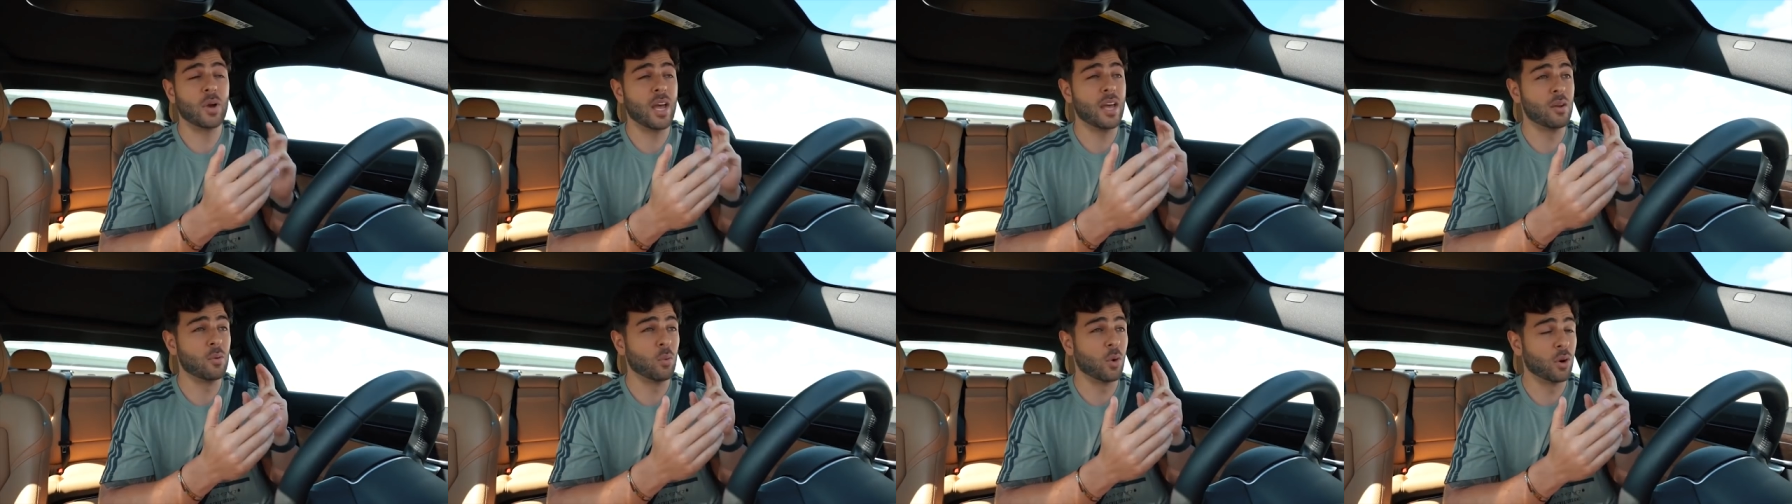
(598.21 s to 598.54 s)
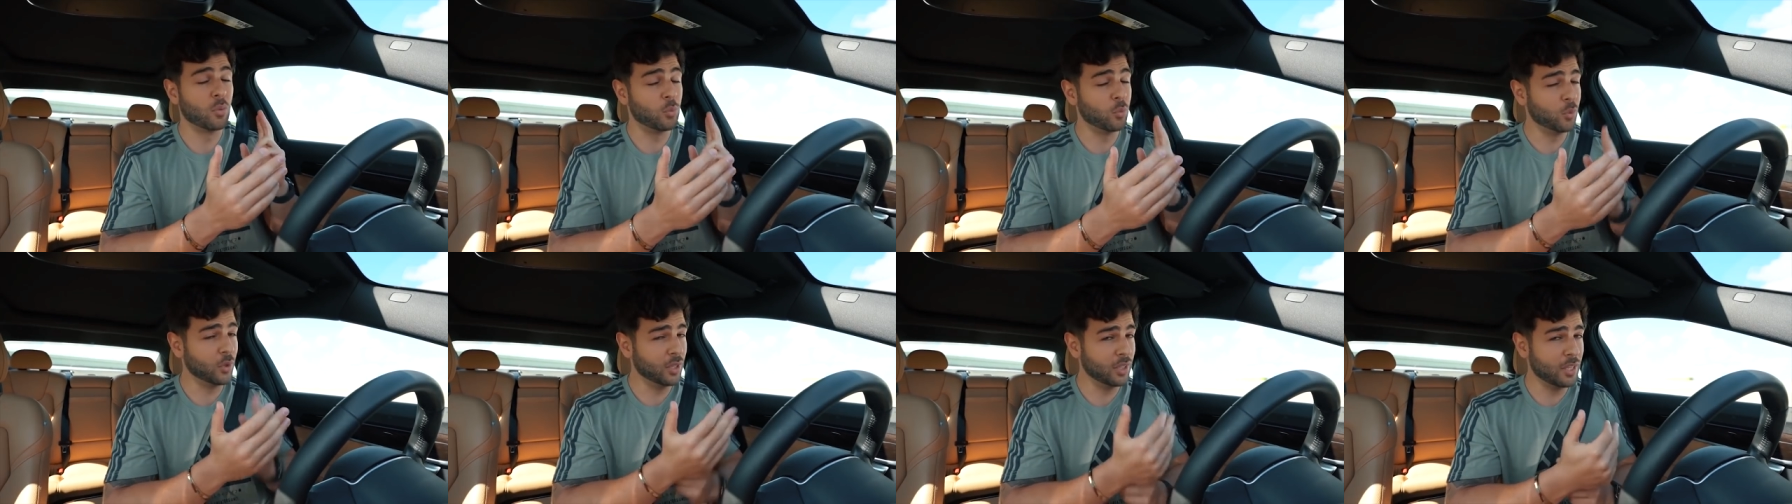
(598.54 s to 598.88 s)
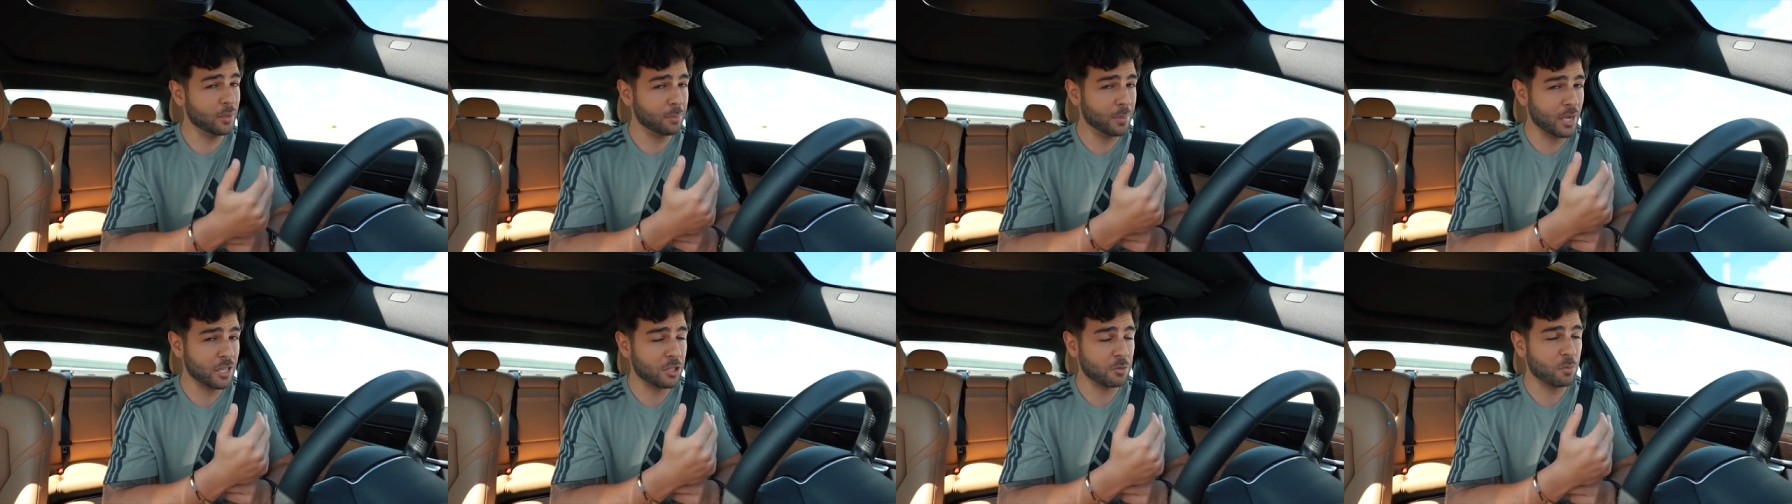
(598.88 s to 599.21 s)
and what
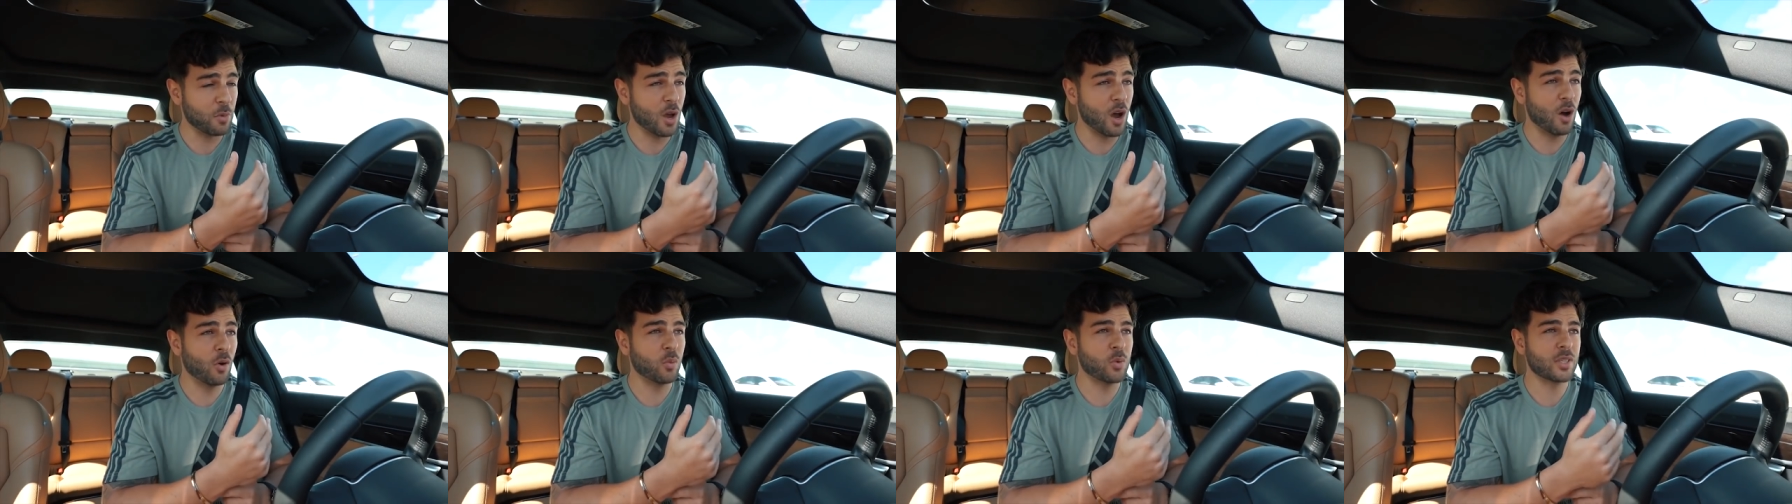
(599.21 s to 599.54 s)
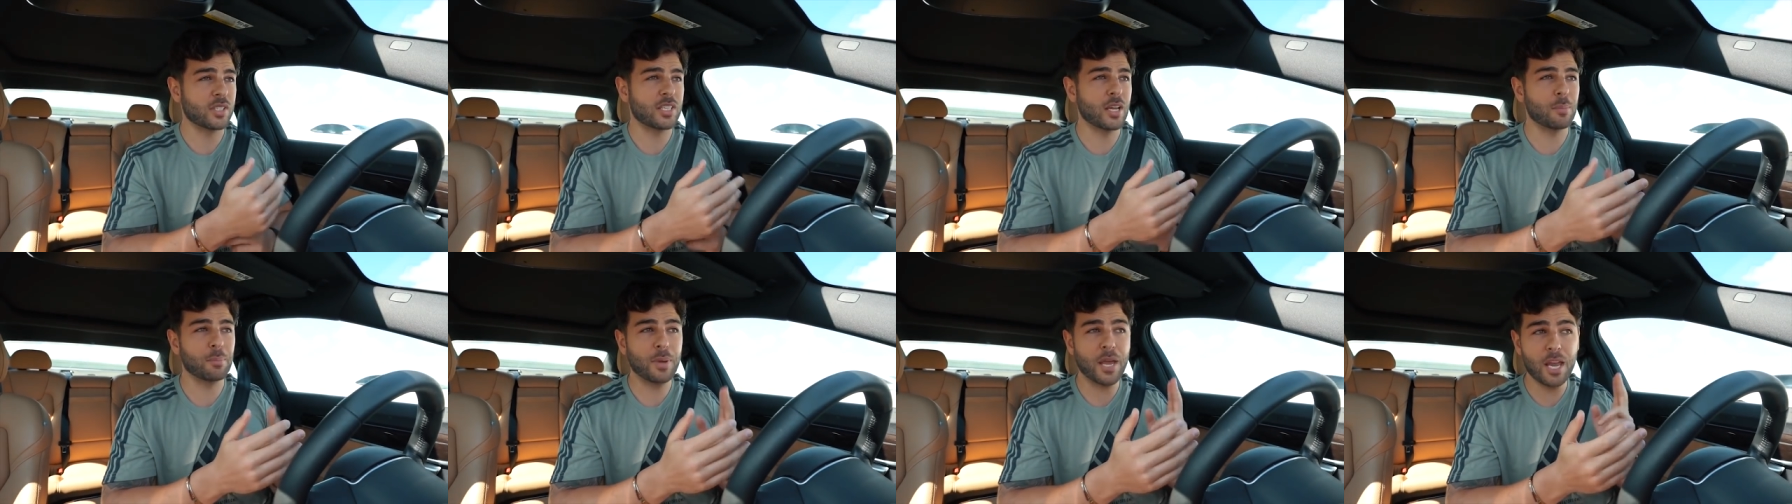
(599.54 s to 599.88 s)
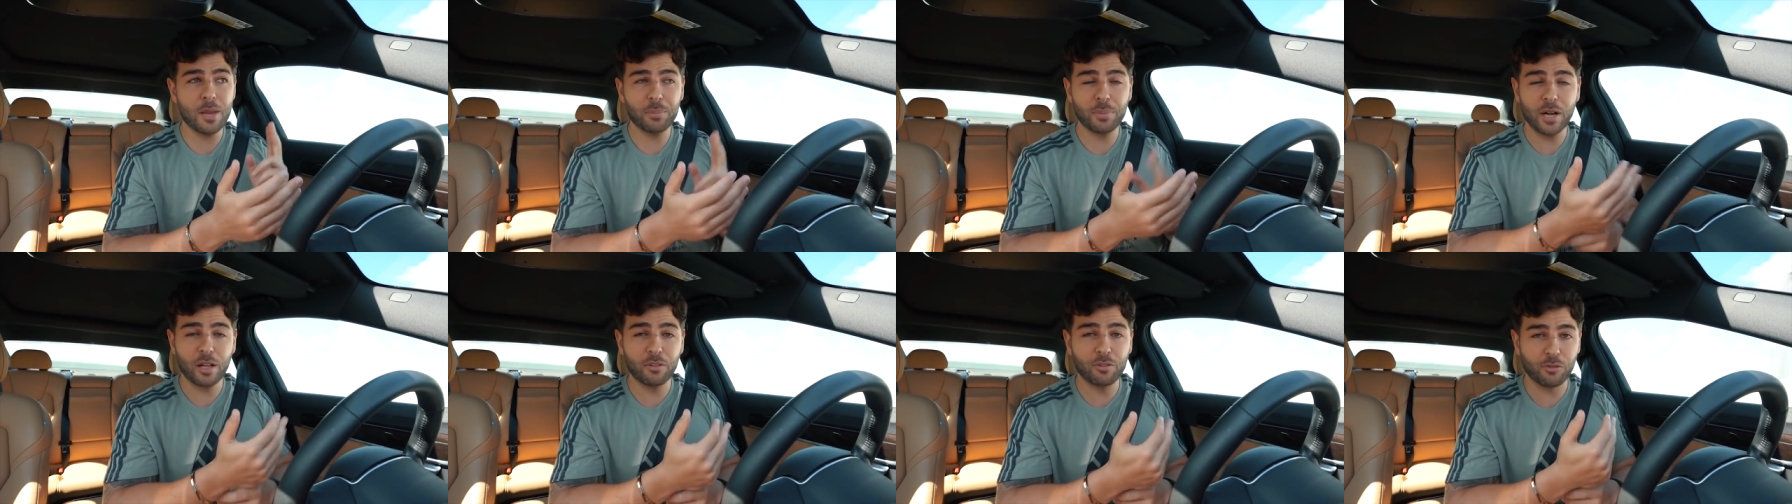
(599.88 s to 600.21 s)
really pissed me off was that
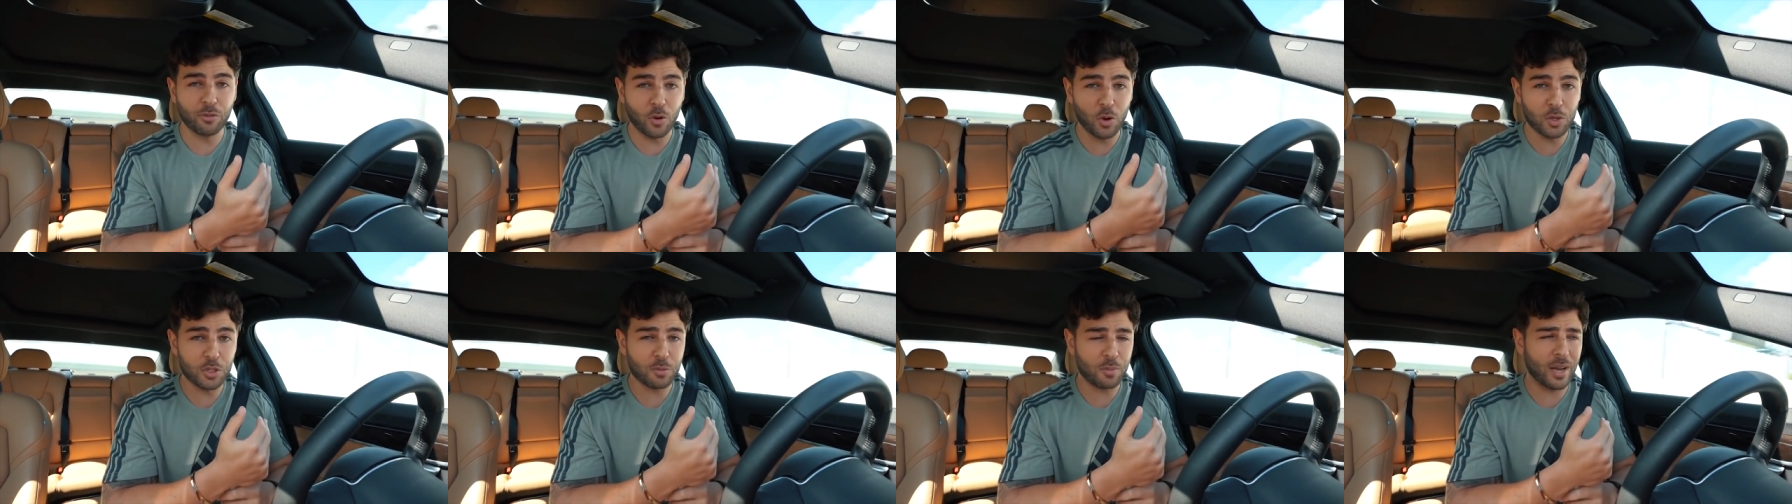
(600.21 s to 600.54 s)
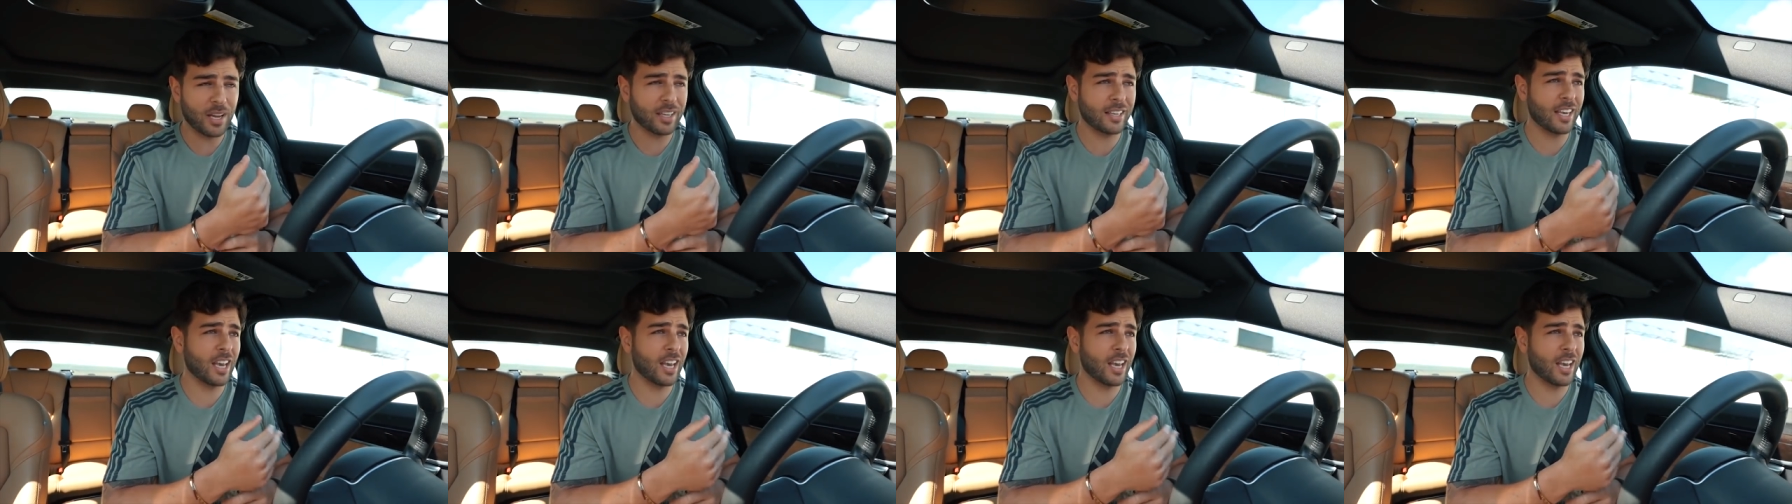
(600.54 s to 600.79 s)
PayPal froze my